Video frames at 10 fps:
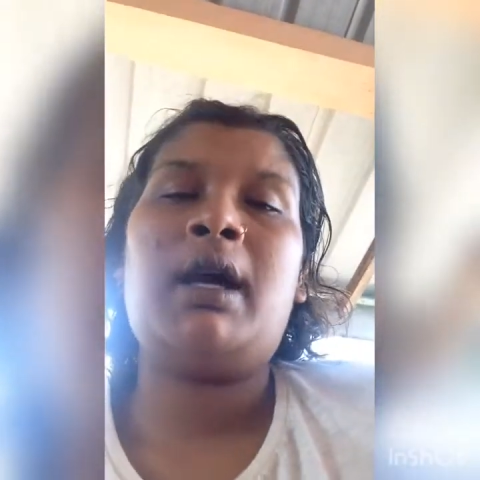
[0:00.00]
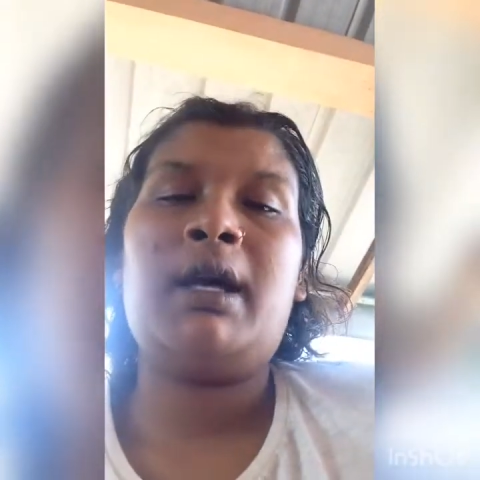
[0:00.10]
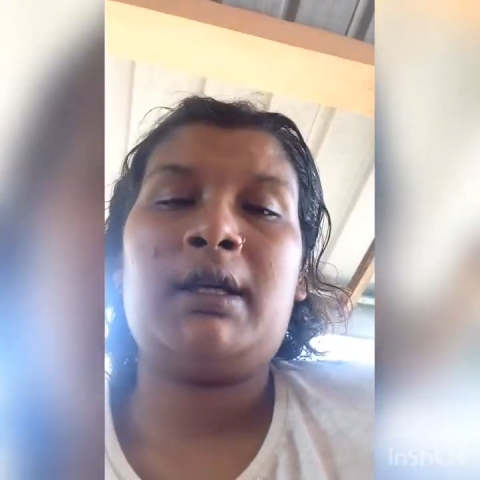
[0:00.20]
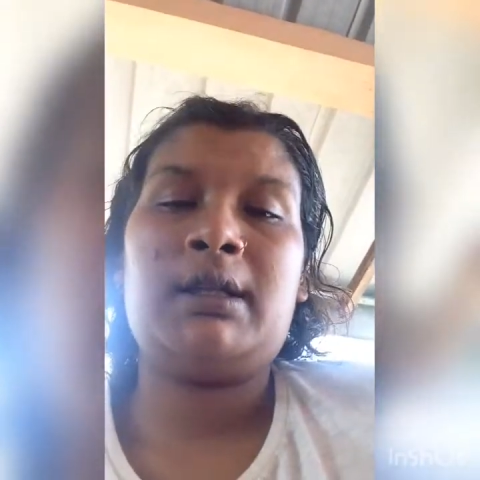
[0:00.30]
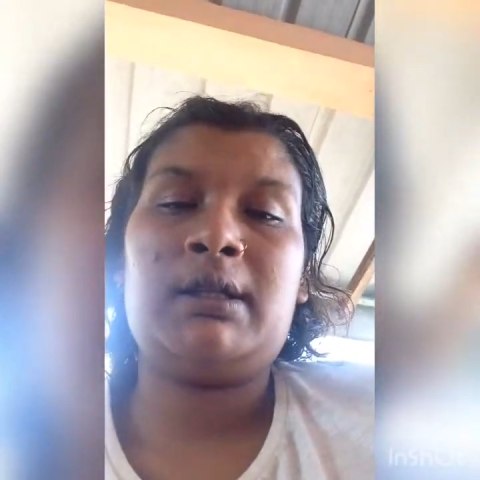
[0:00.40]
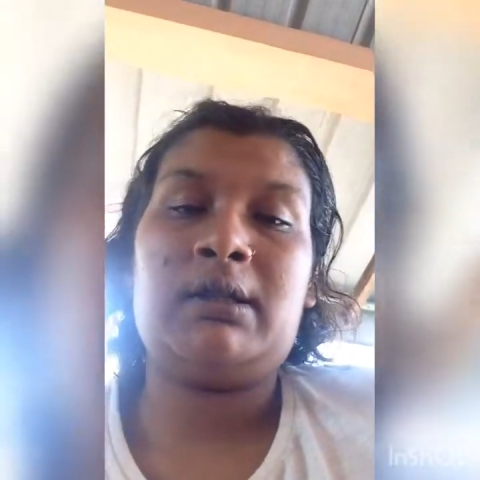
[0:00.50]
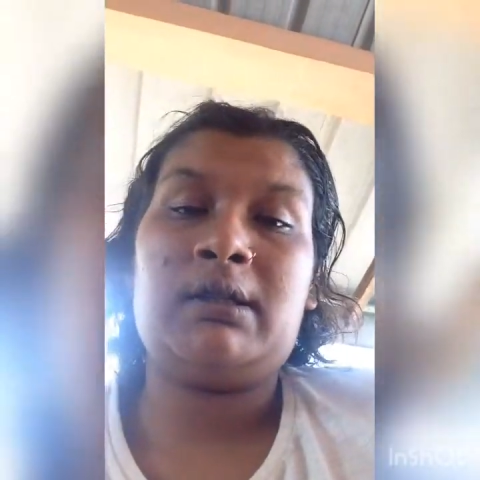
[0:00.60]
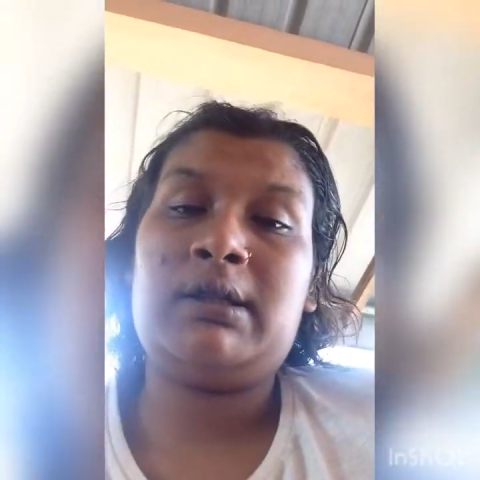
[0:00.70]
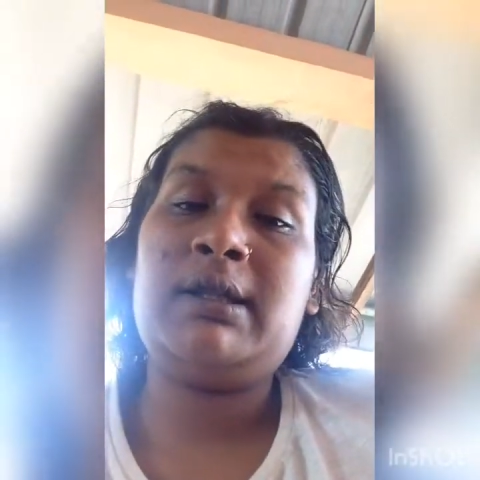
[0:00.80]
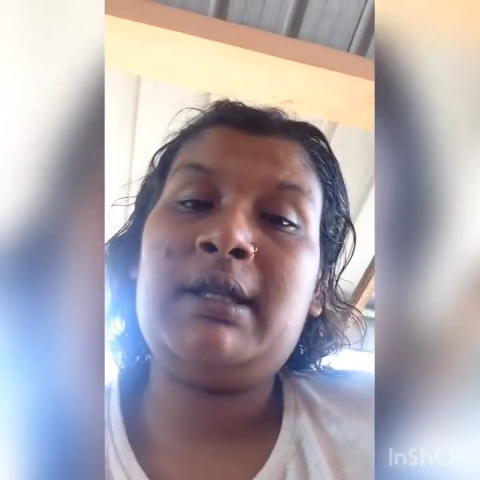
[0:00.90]

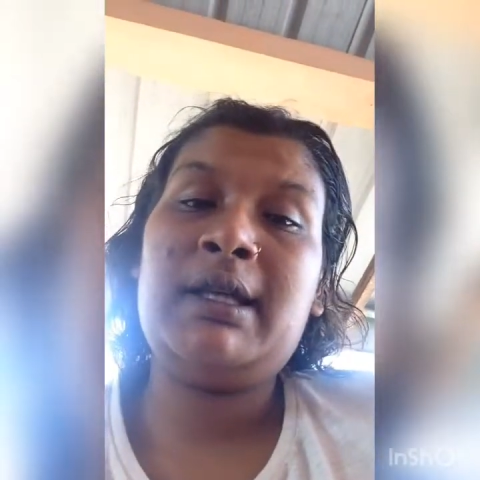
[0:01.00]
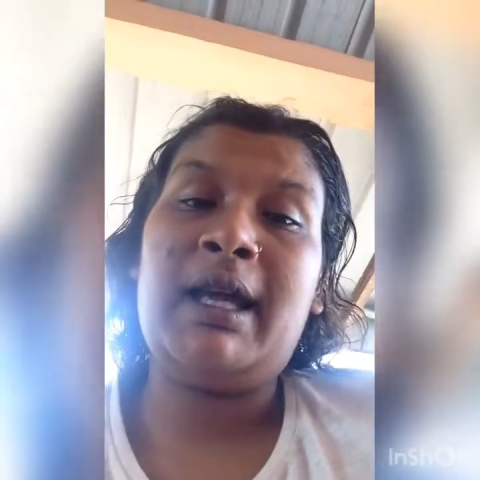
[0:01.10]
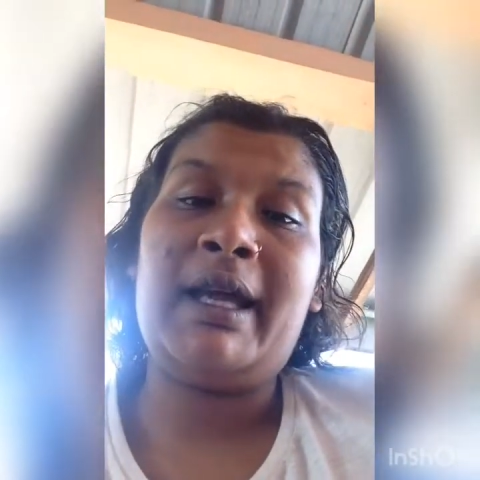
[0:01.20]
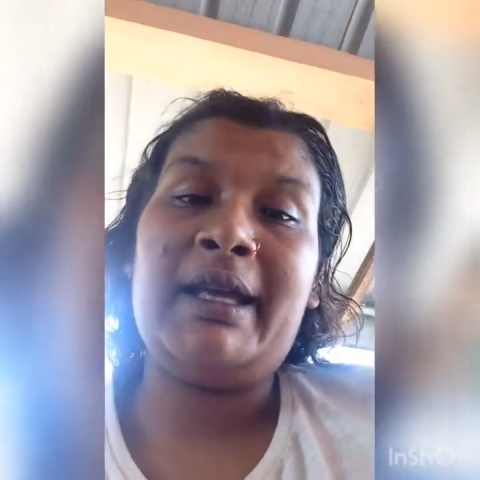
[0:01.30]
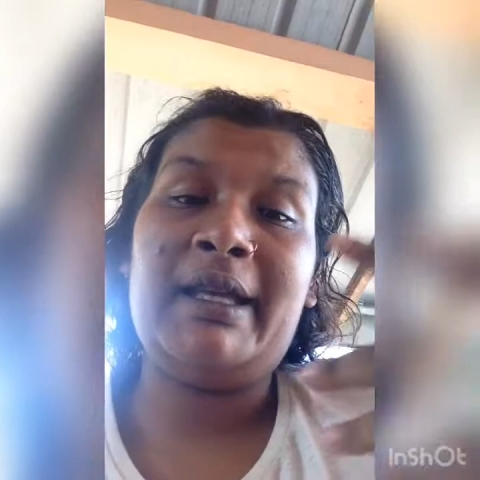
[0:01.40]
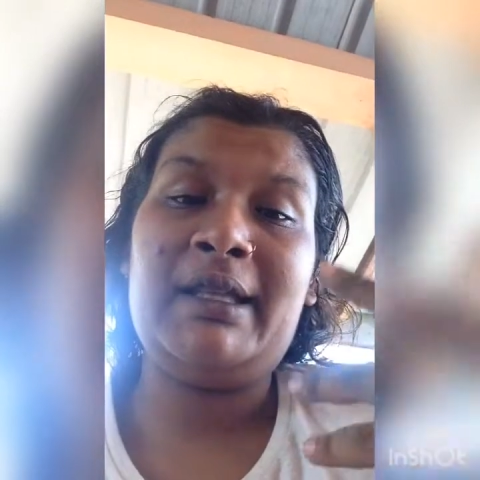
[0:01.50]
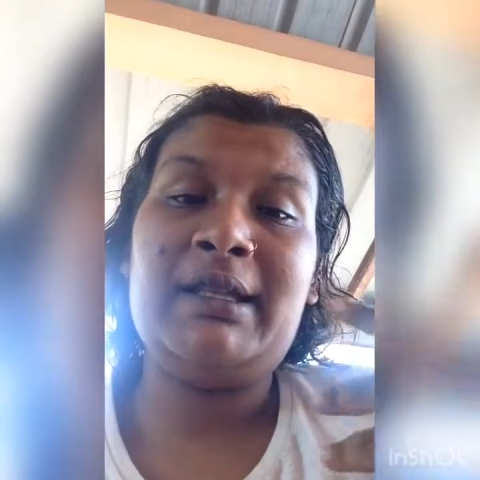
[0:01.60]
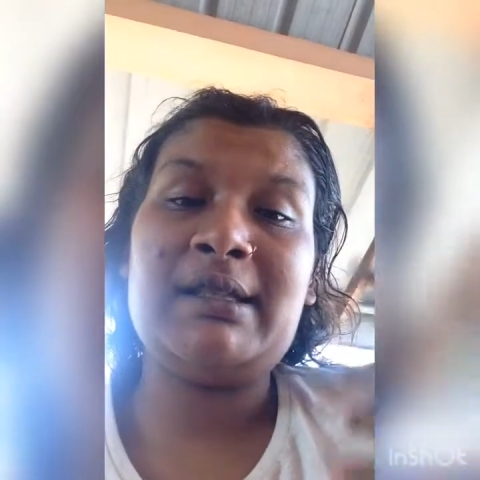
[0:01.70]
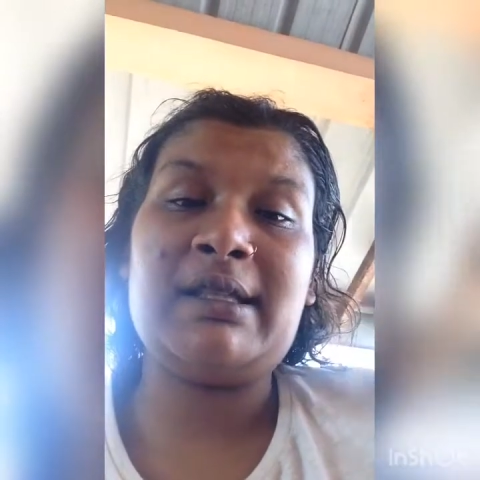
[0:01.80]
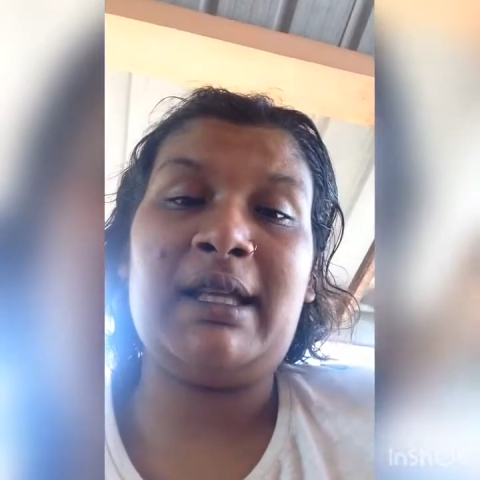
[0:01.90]
and um, thing I
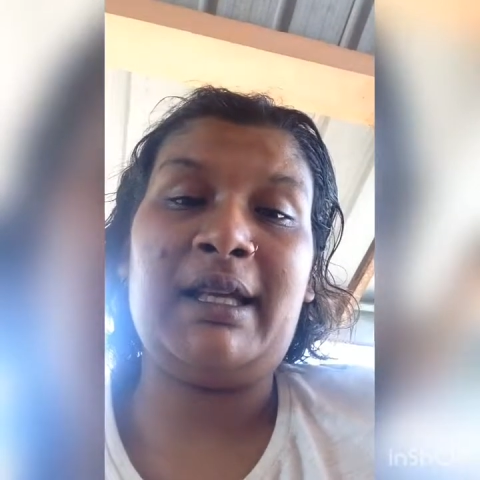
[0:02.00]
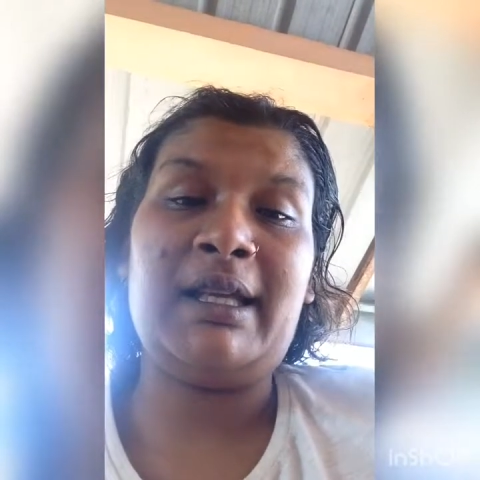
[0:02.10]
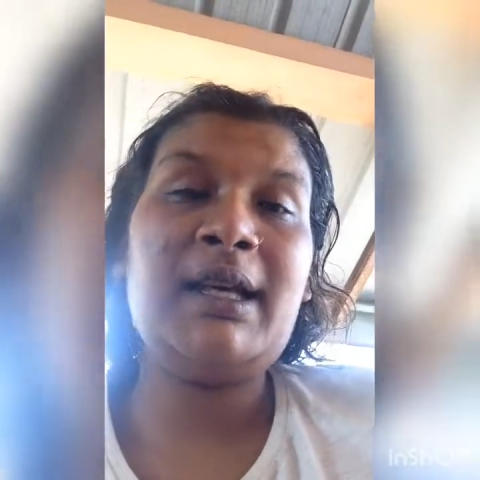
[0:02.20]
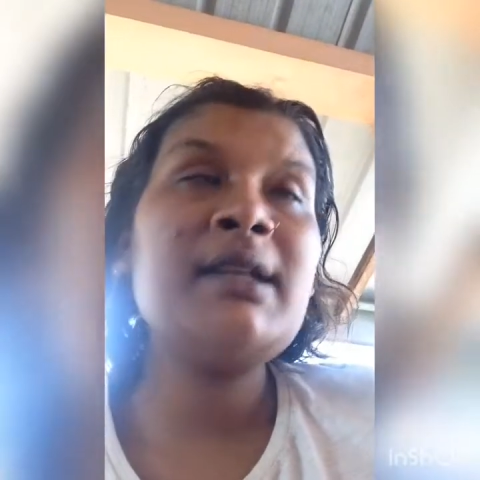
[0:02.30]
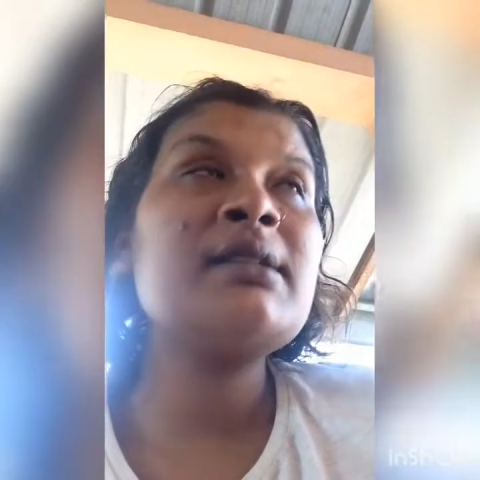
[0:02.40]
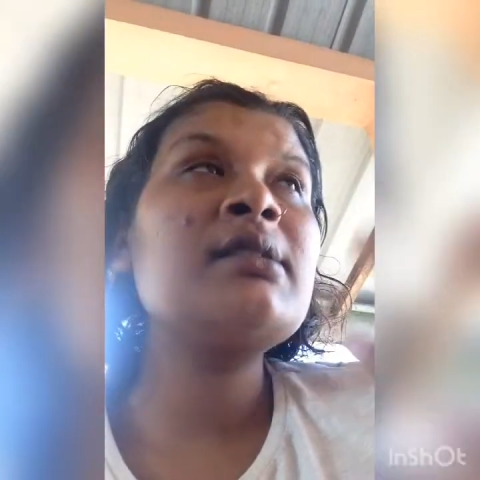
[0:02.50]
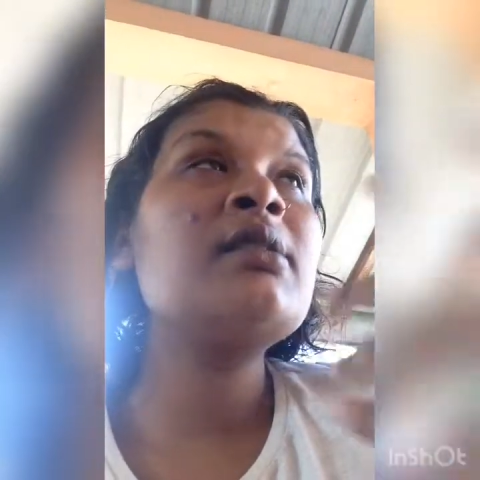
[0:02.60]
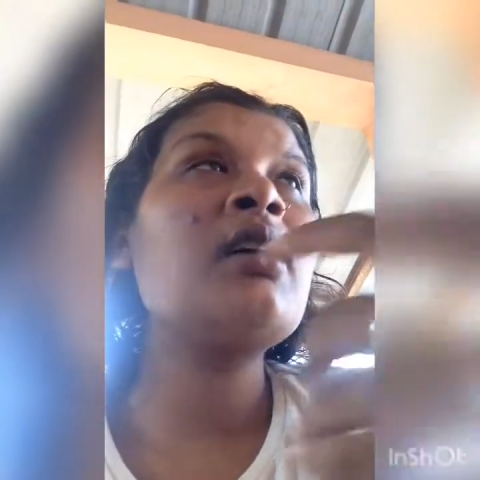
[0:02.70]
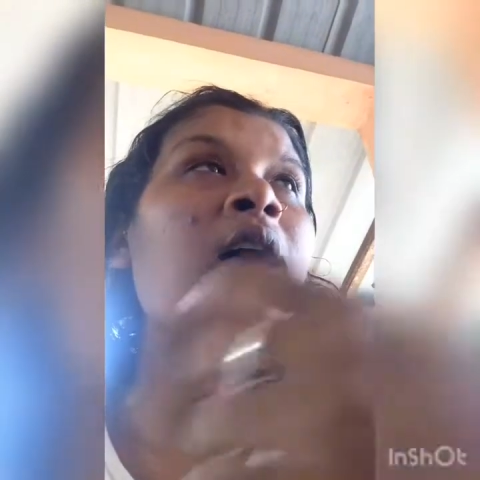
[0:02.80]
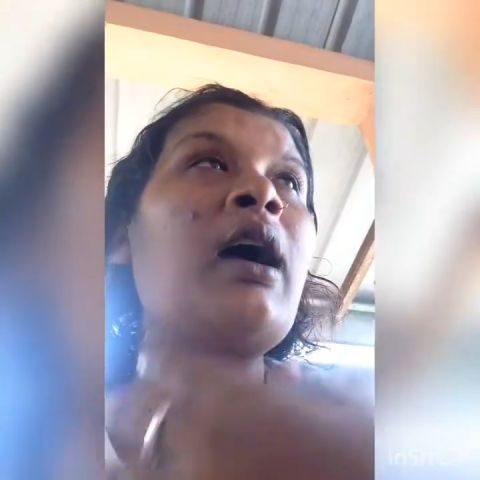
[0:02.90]
dislike that
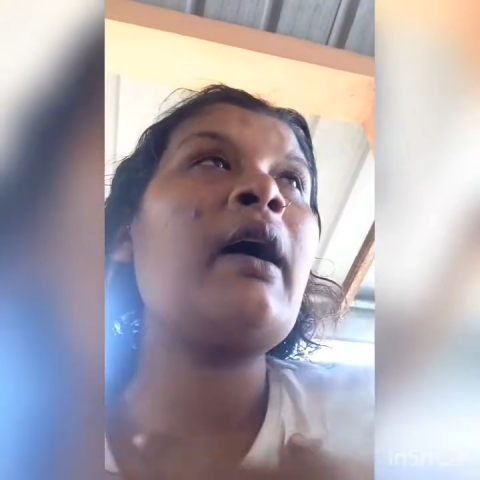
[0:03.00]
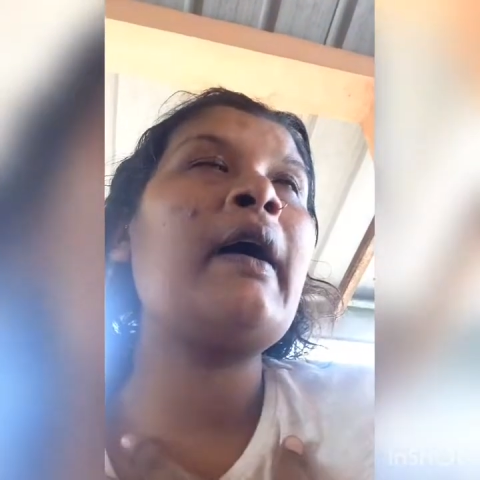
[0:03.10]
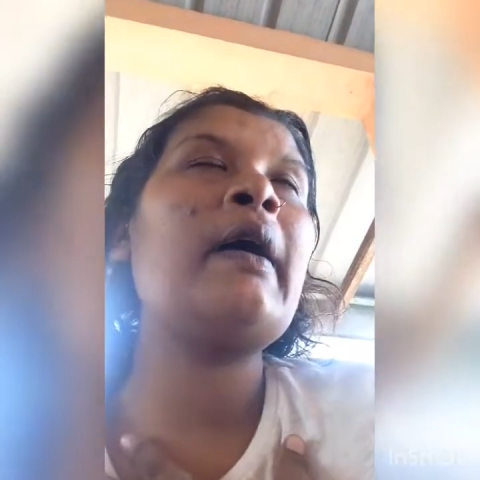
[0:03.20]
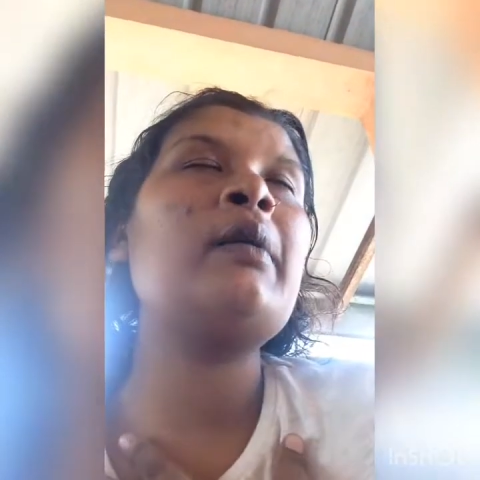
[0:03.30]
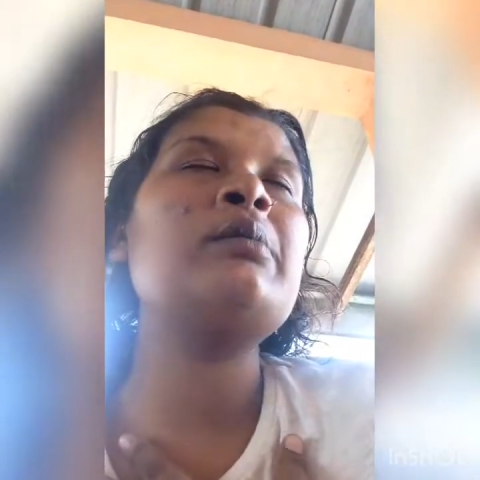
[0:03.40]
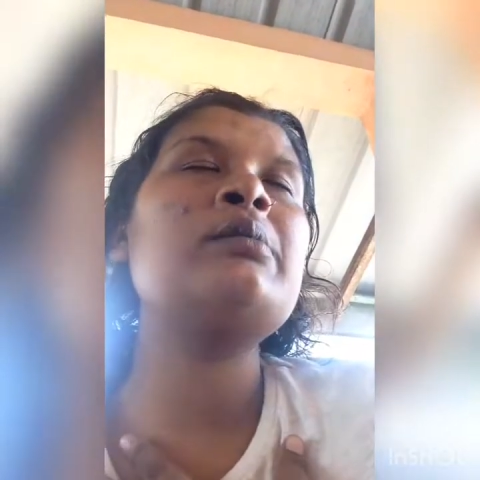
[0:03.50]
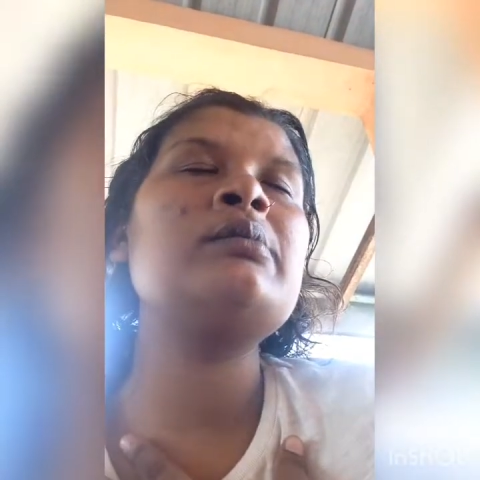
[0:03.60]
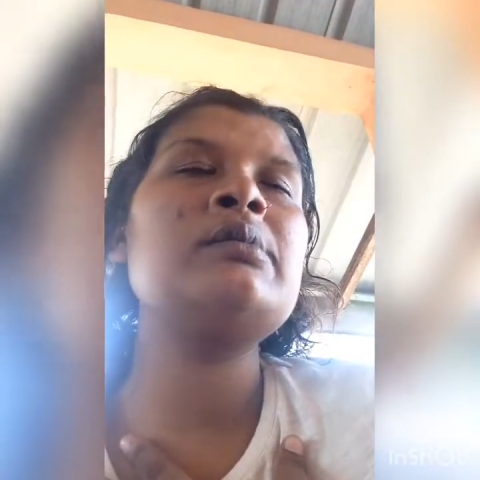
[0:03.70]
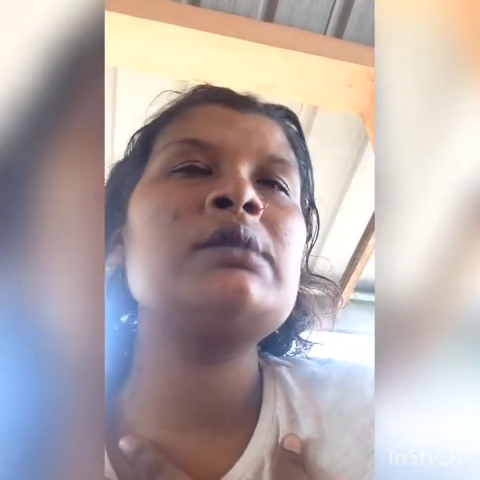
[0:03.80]
um